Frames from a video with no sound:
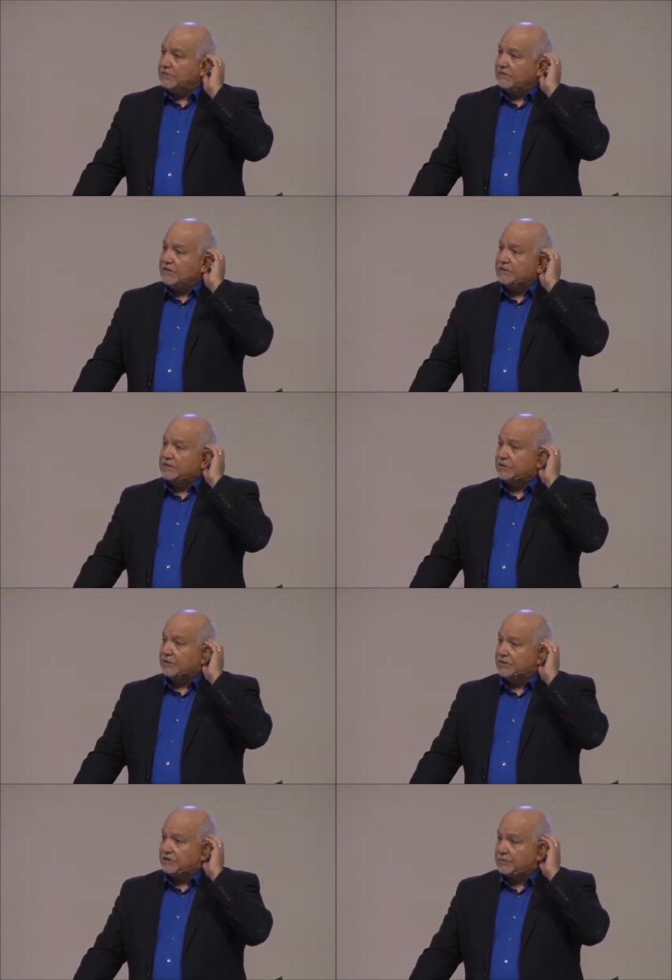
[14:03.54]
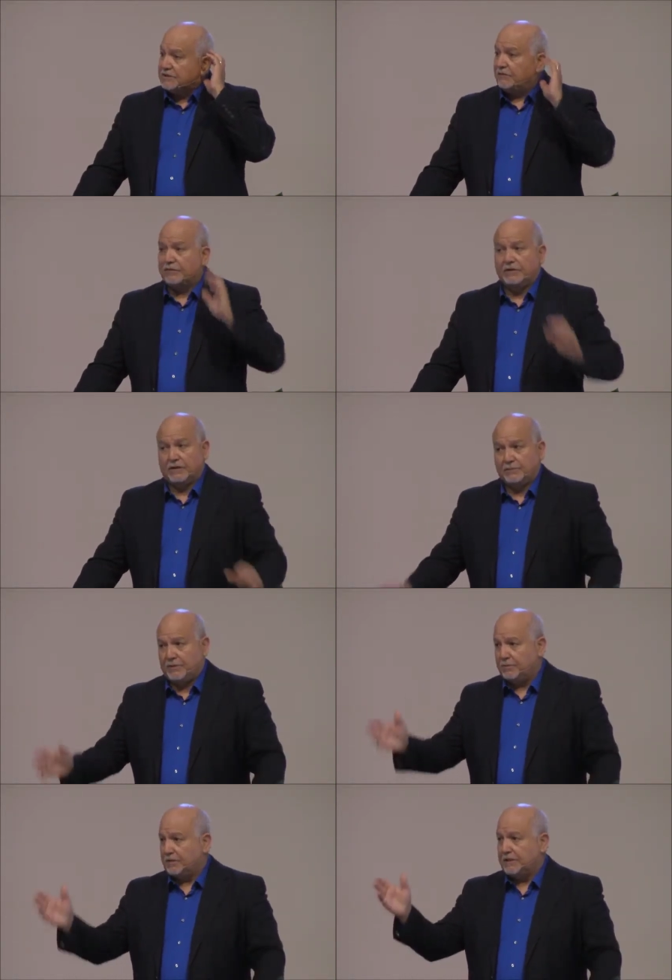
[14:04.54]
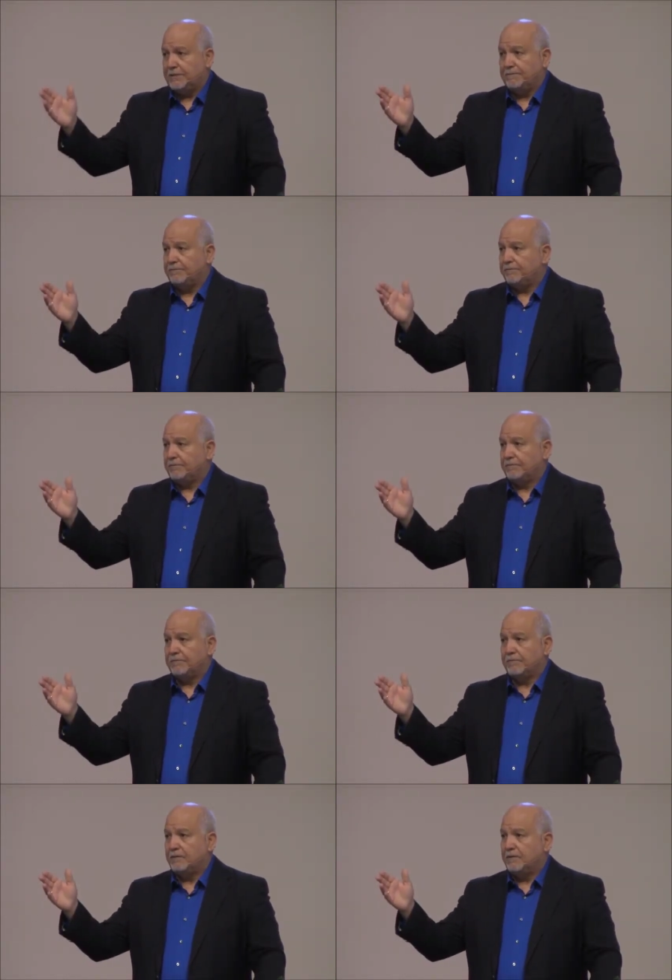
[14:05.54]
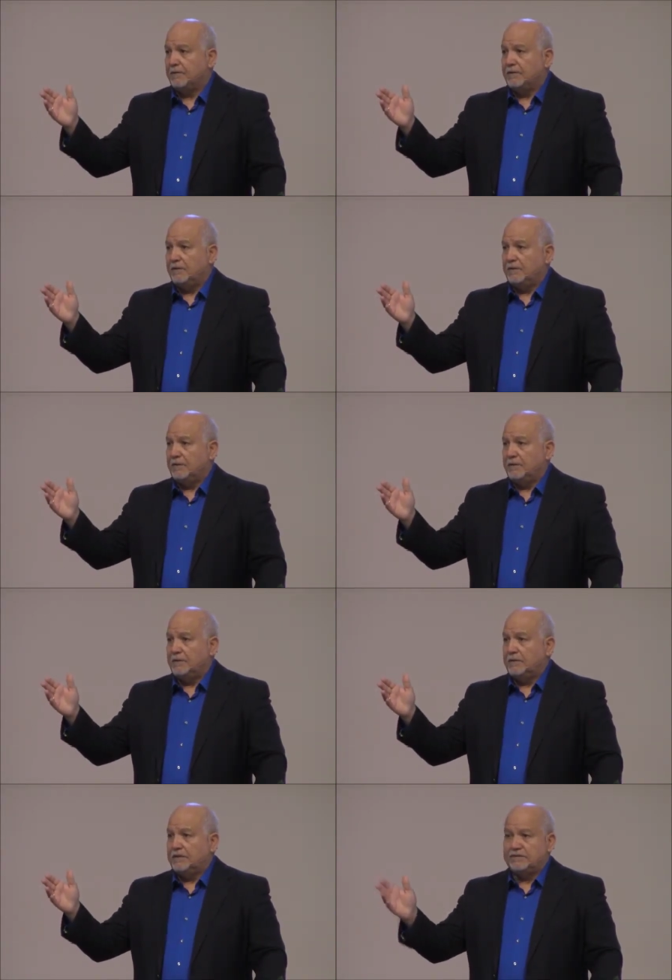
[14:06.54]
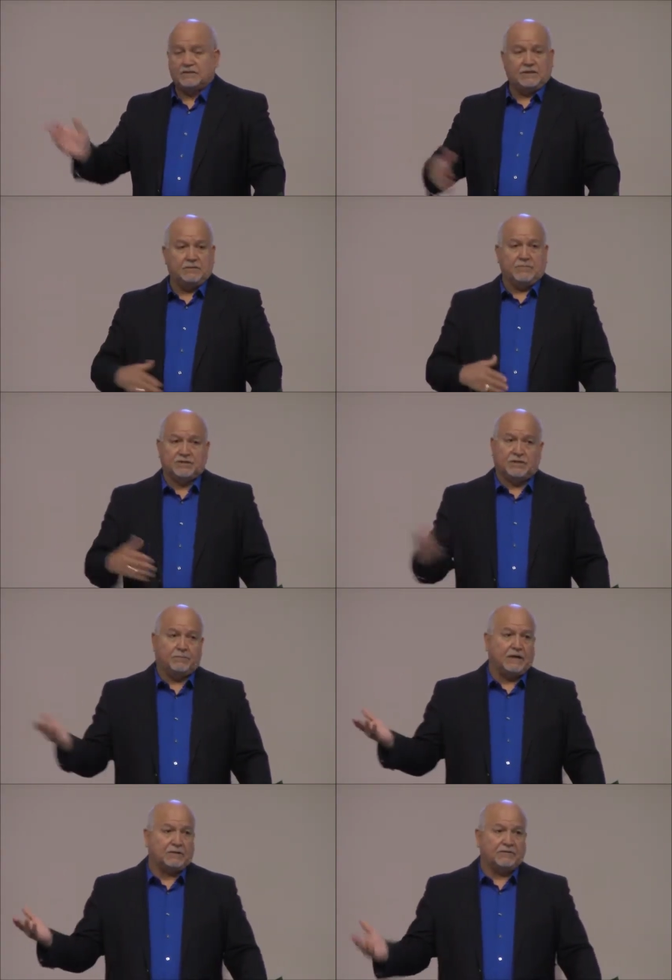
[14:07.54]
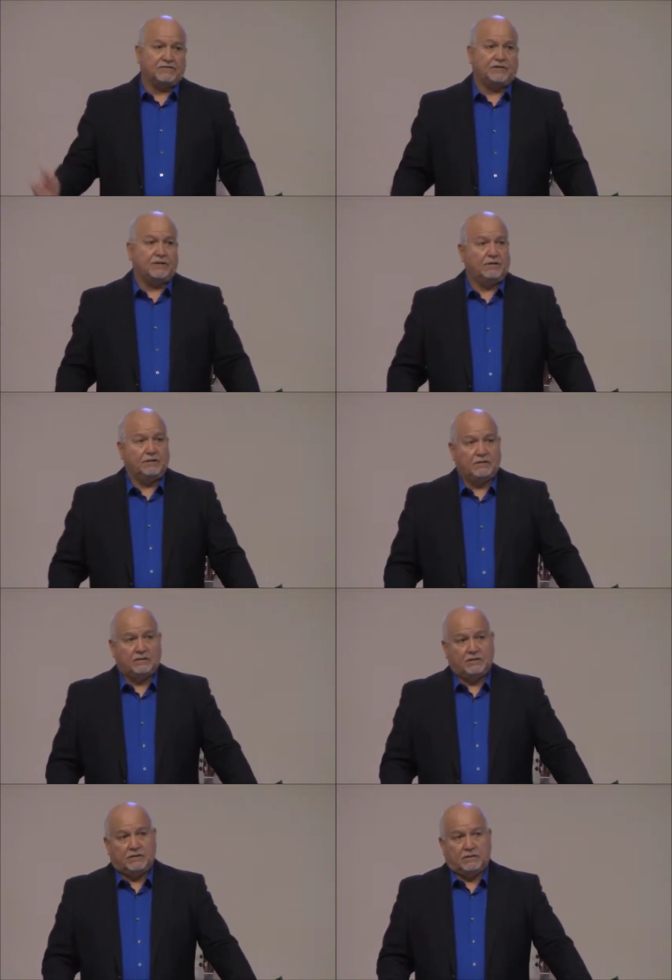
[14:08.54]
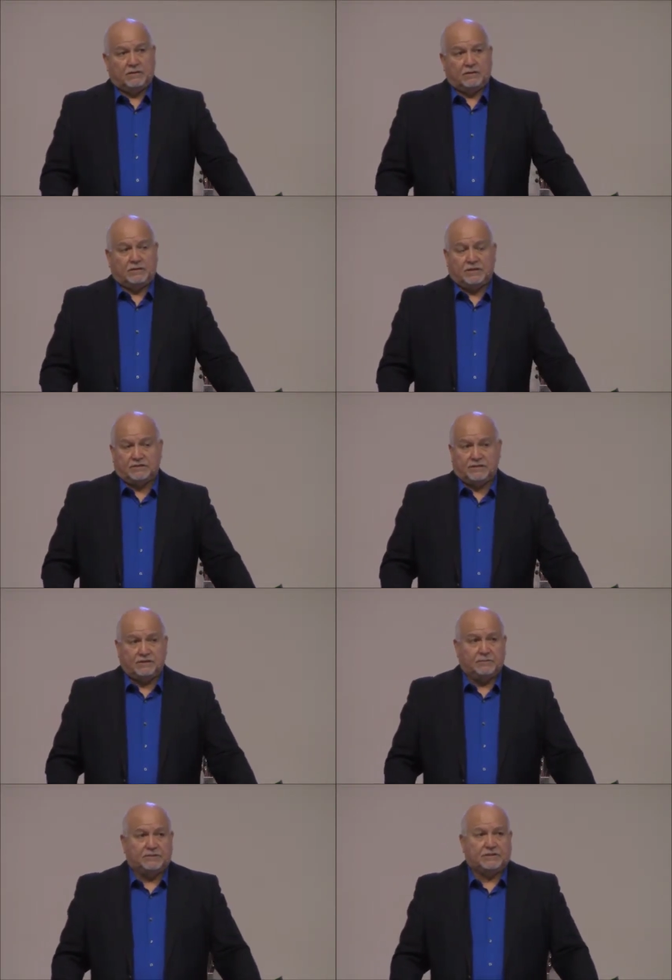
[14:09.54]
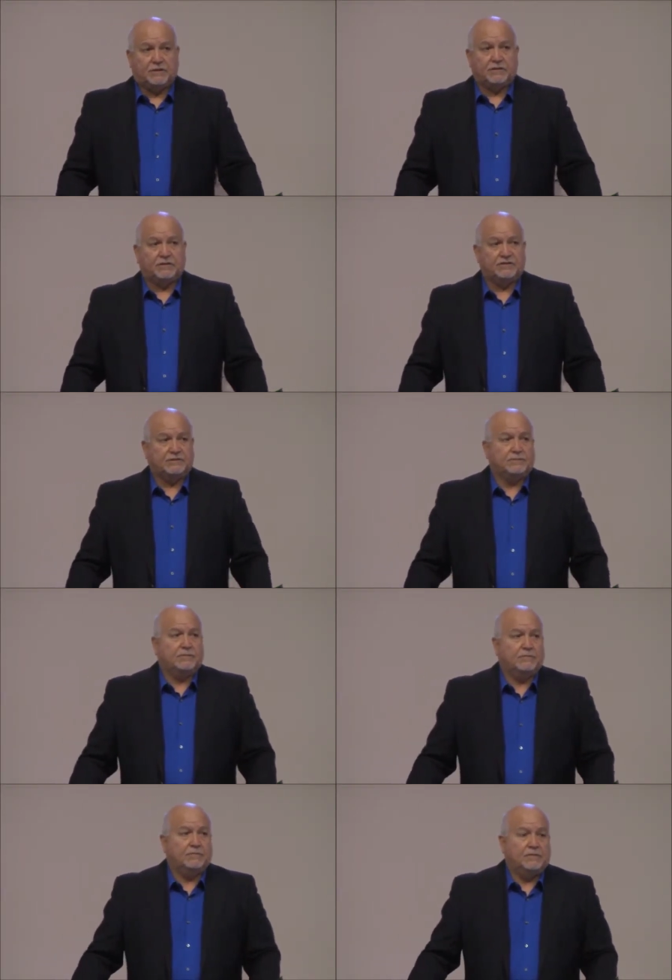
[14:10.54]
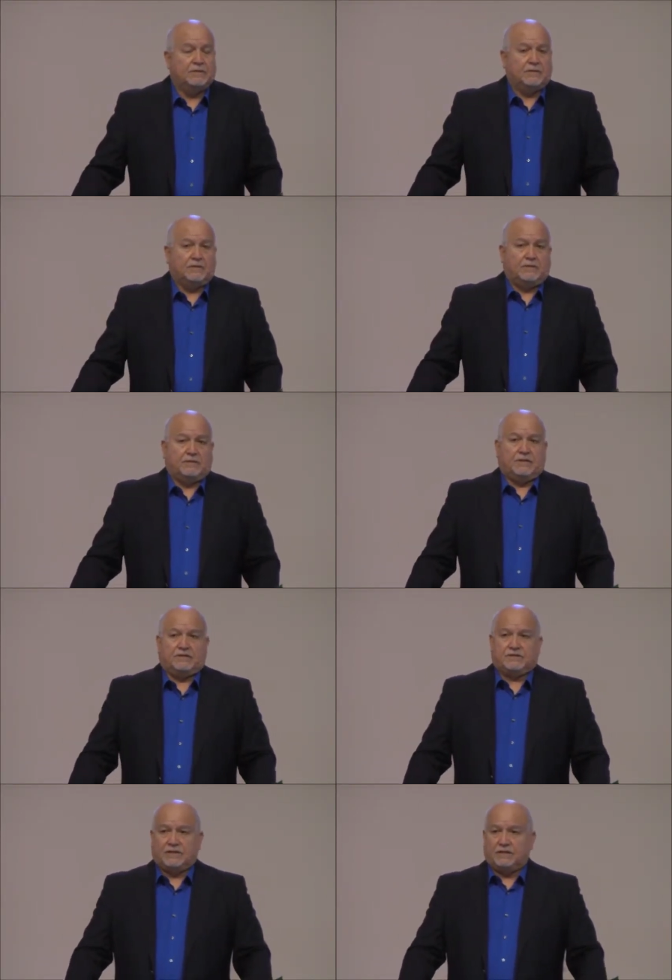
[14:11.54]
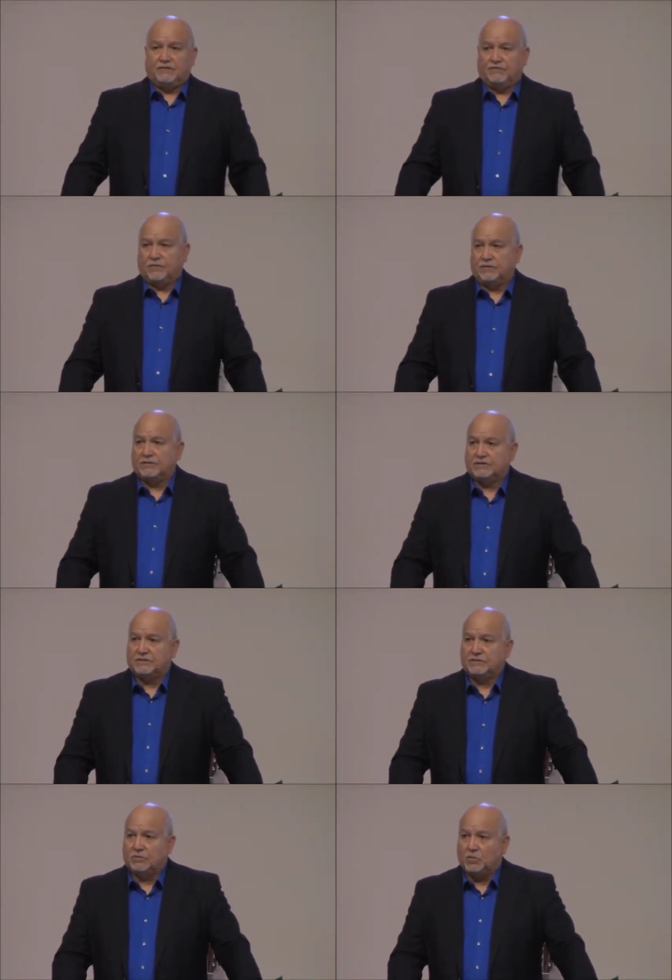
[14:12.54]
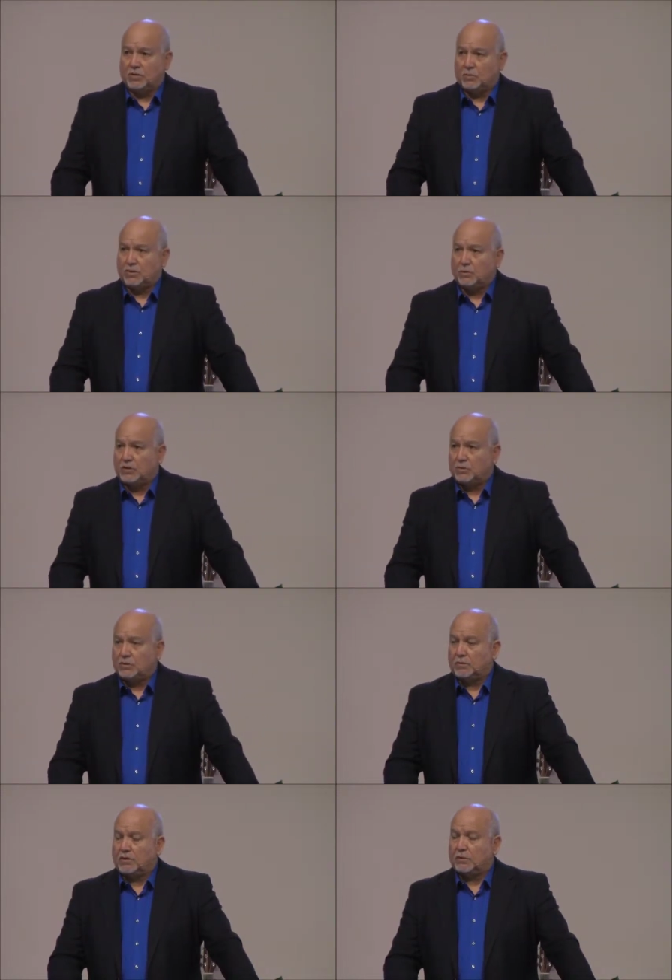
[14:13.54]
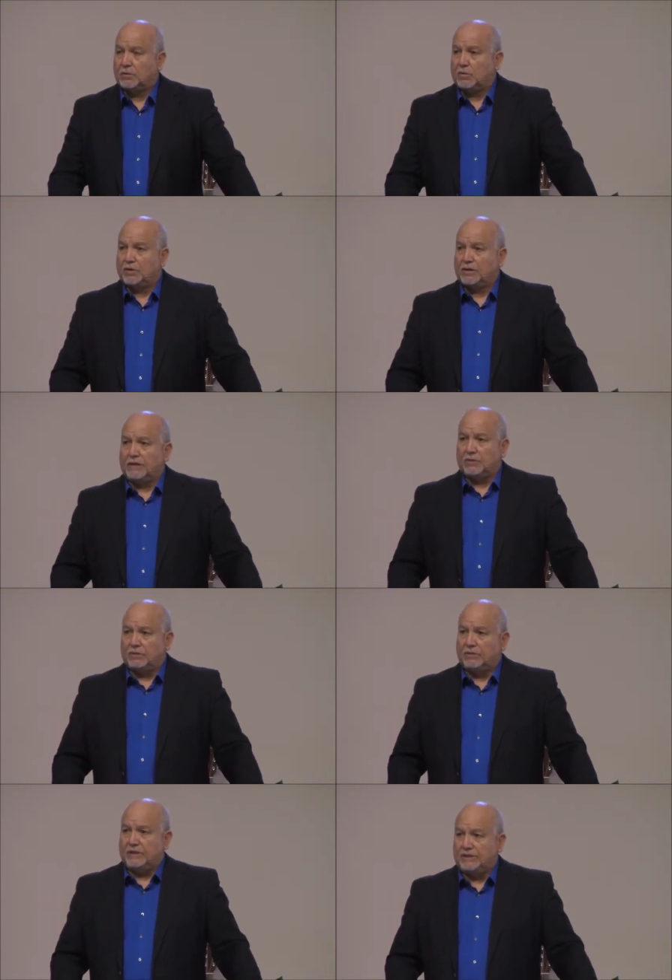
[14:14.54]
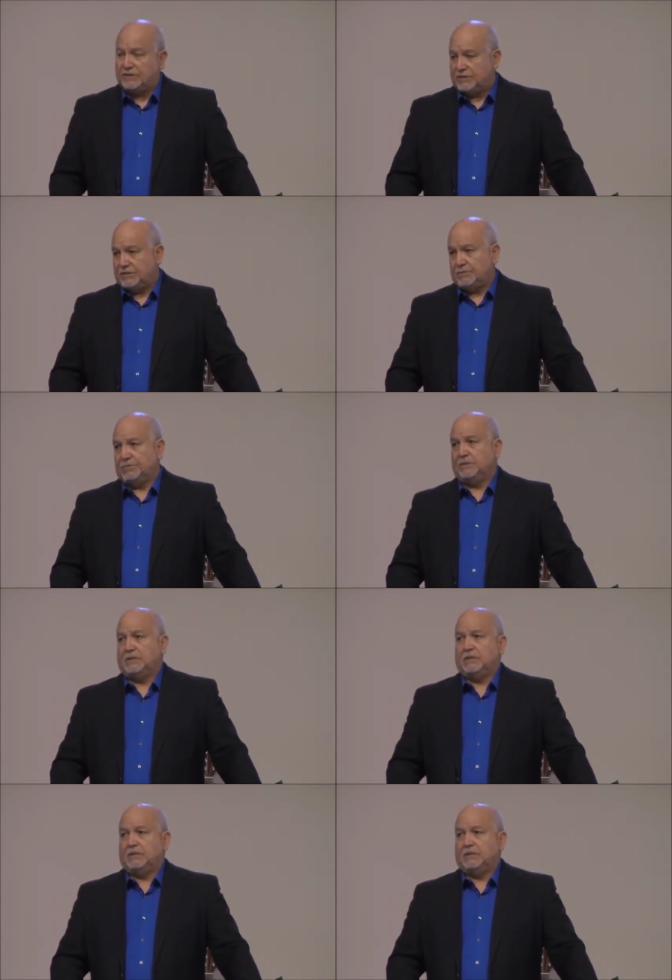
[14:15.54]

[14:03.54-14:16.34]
be very discouraging, especially for our young people again. They see much hypocrisy, they see the materialism, they see the focus is on work, work, work, work, work, work, work, and no relationship.